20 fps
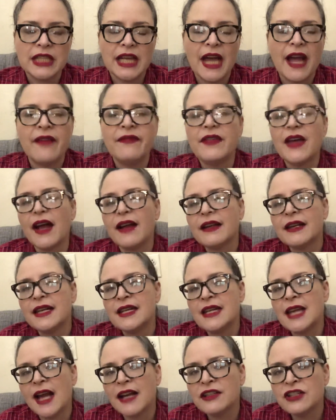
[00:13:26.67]
And that
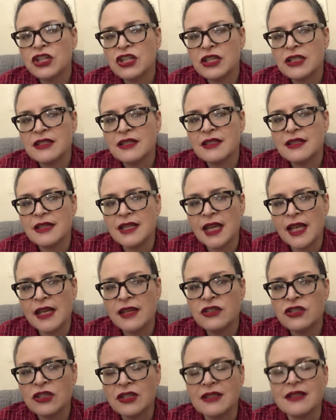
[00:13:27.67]
connection to the
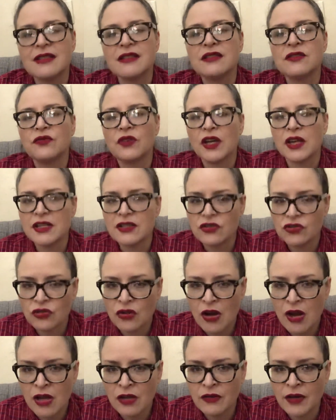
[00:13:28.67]
ancients is very
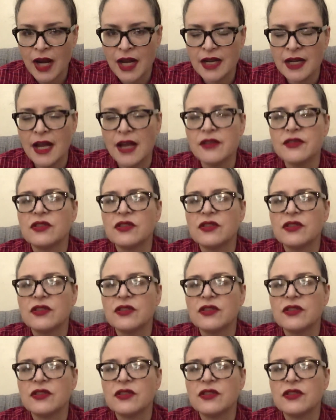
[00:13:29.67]
strong right now.